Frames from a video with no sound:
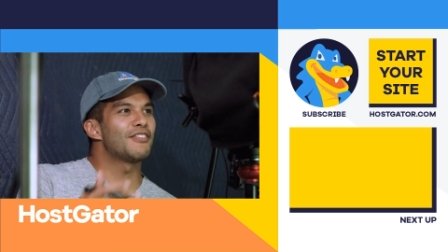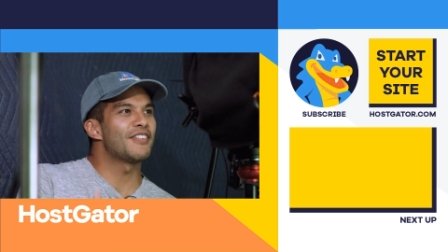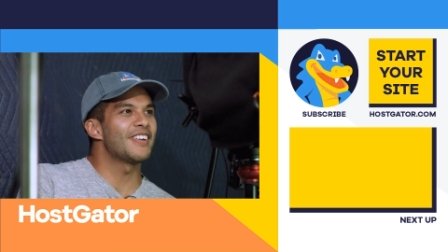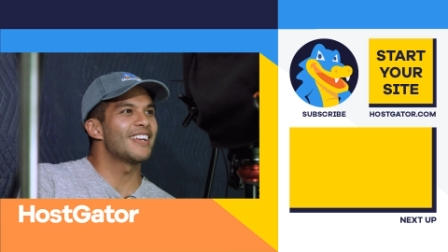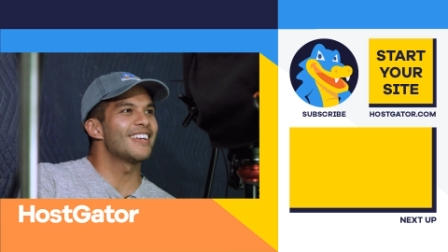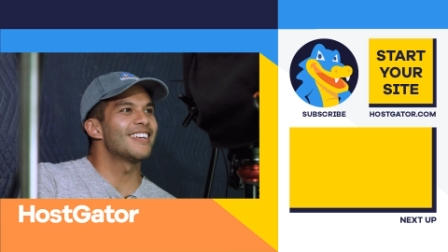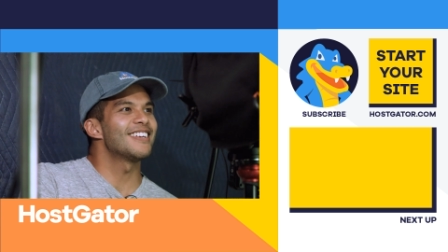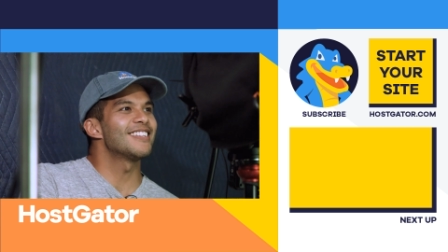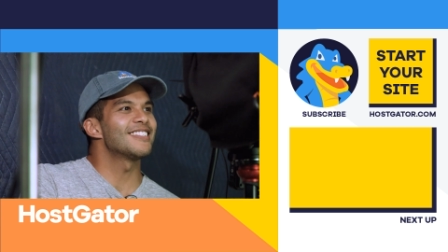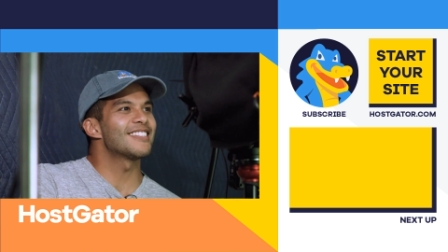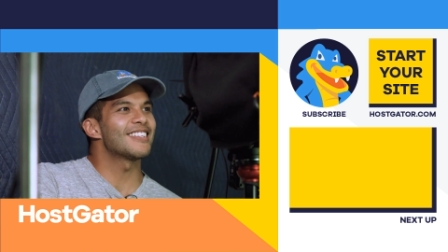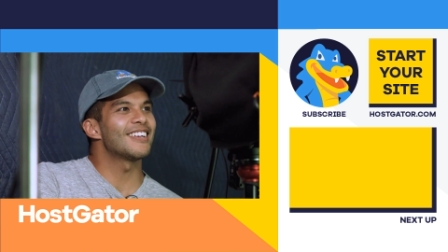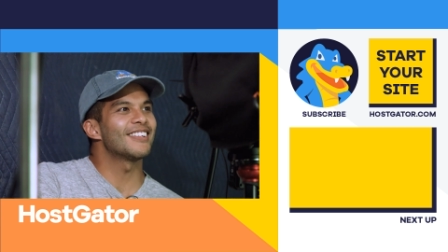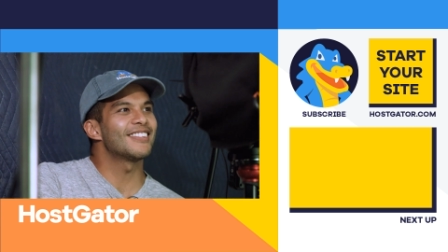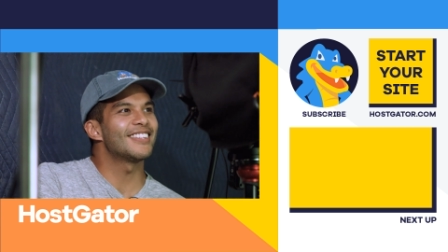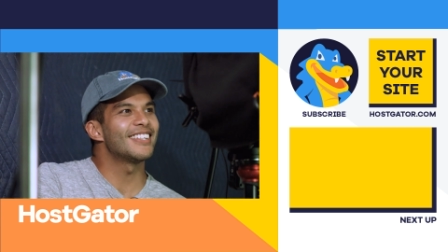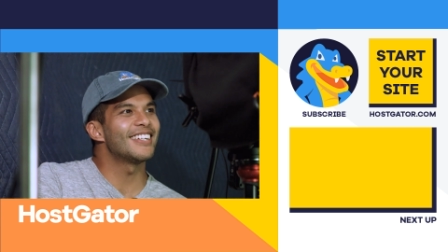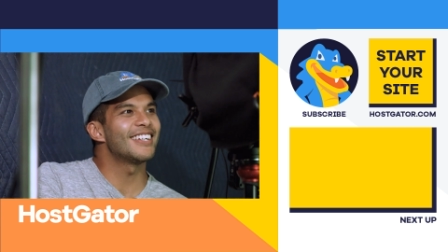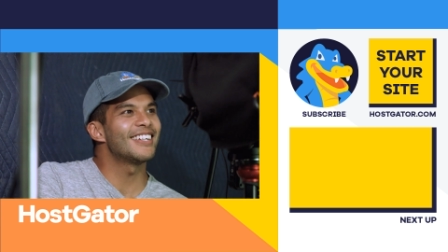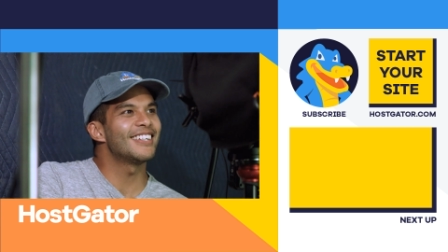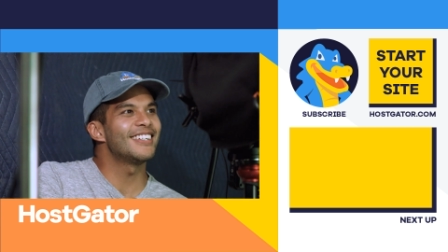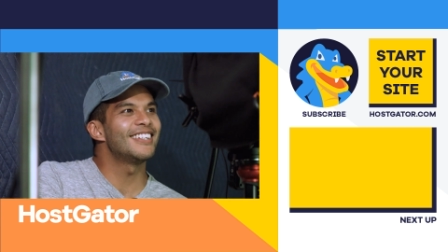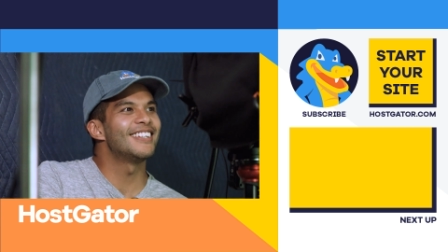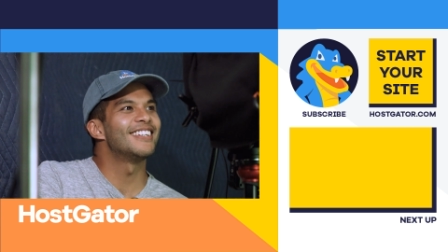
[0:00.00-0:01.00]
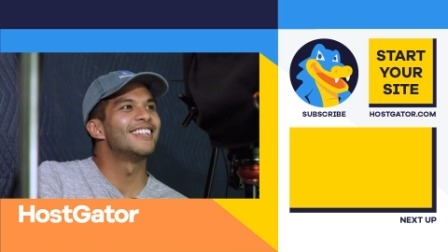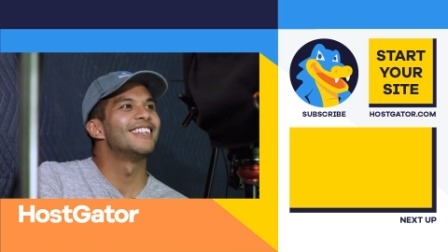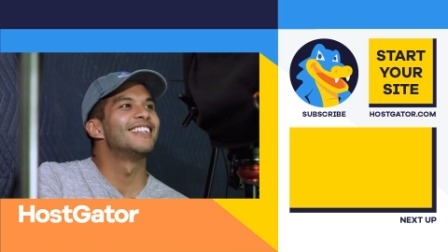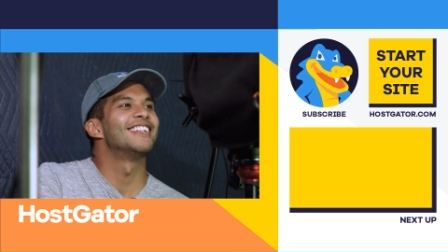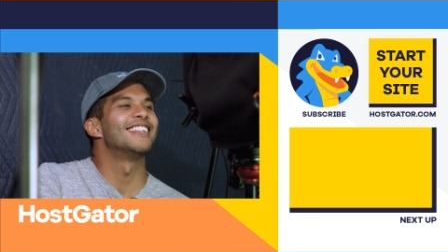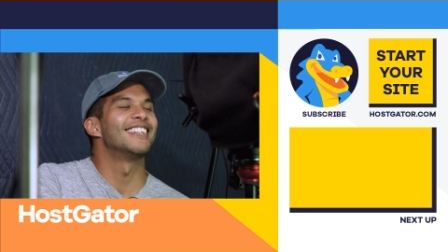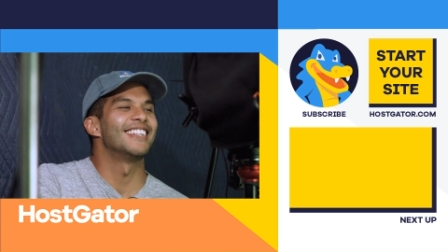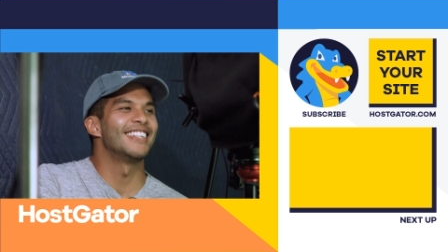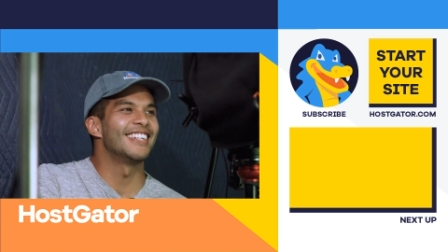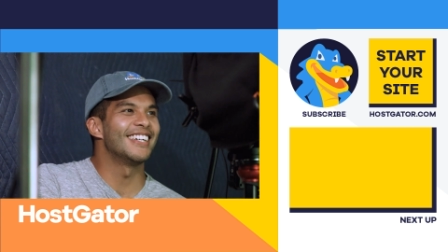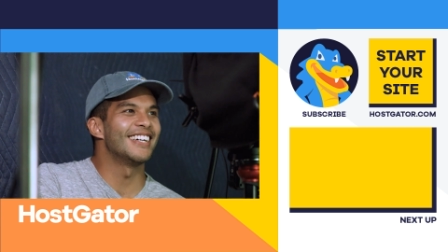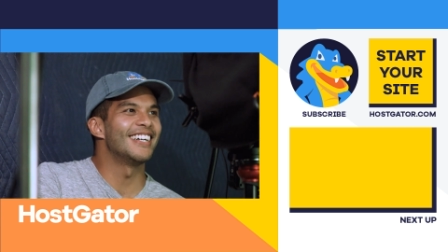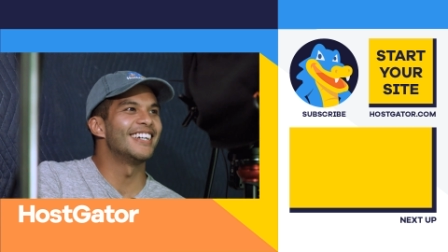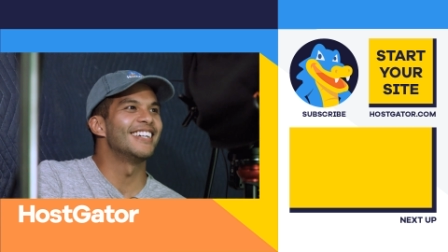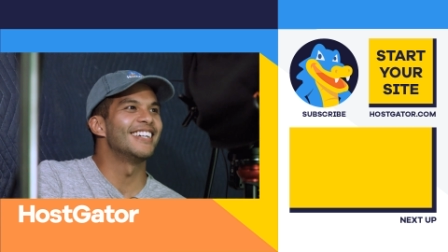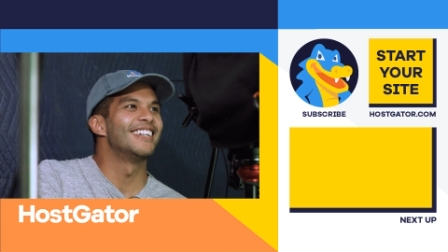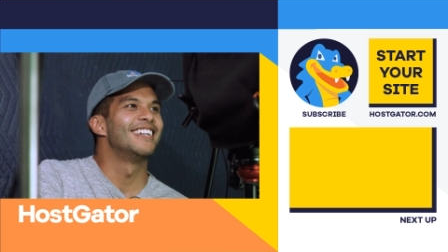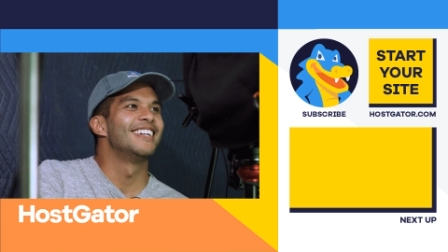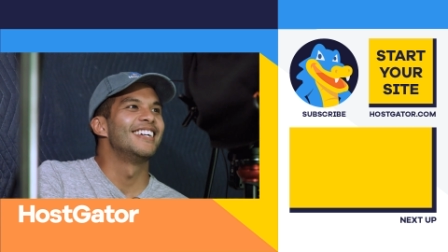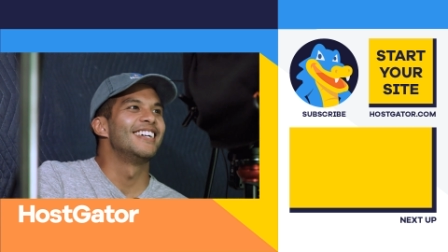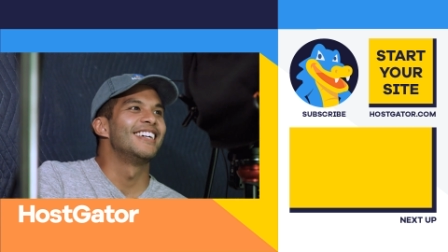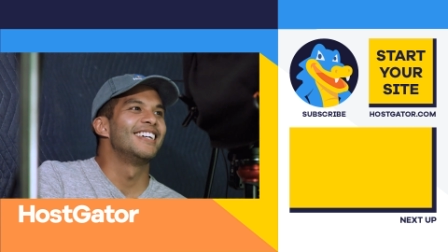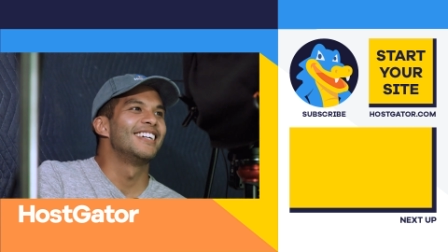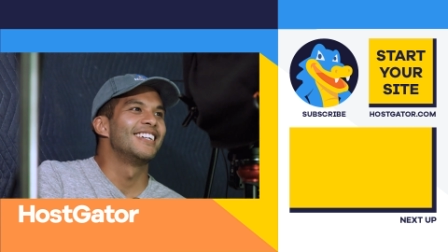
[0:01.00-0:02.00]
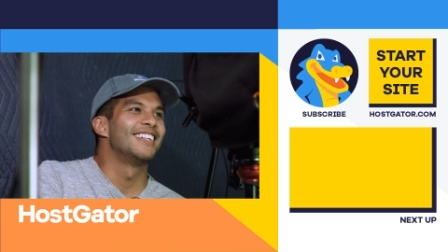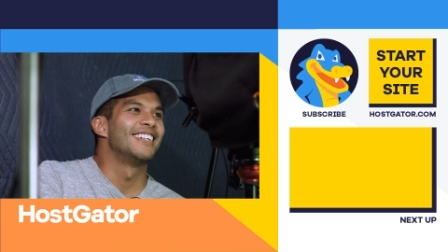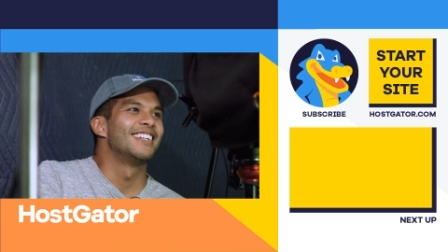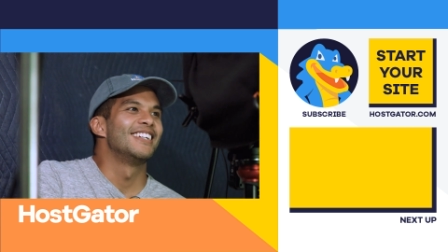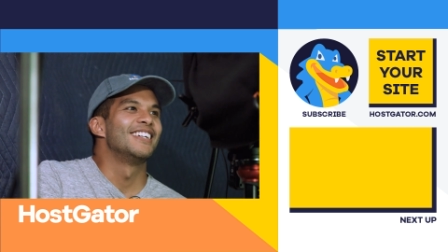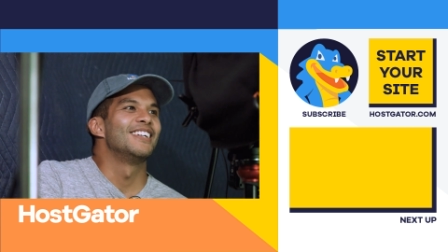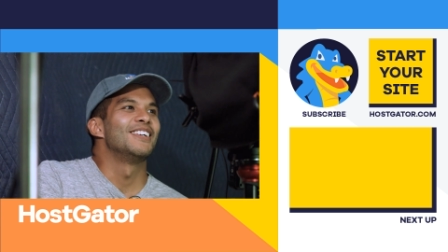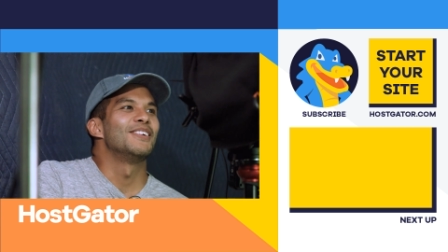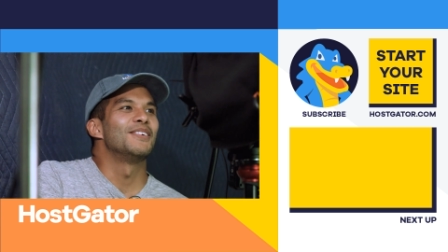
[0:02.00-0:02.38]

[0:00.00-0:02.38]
fans out there. Ah. yeah, Chandler.